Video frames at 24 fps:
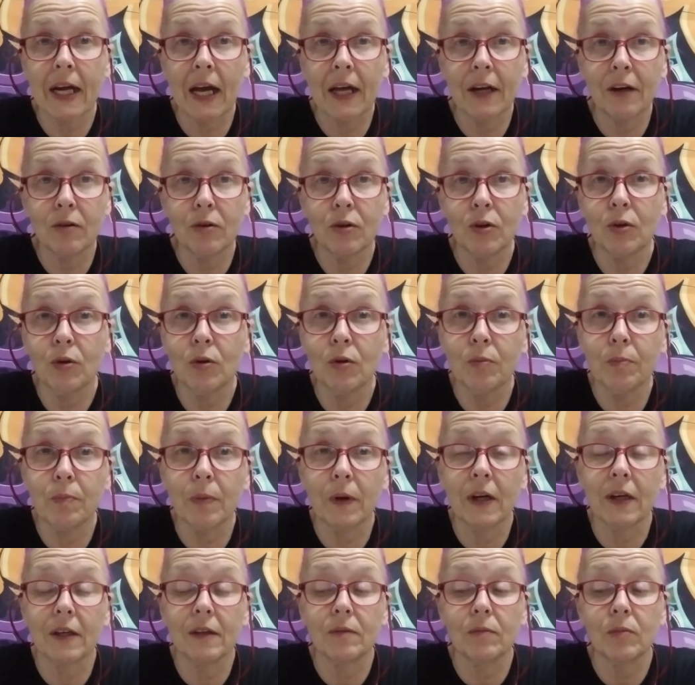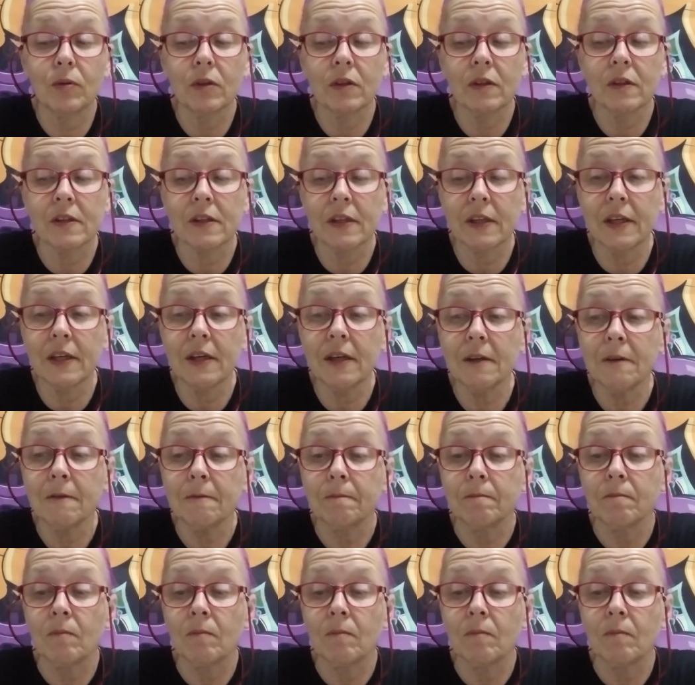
I don't know, but we'll see.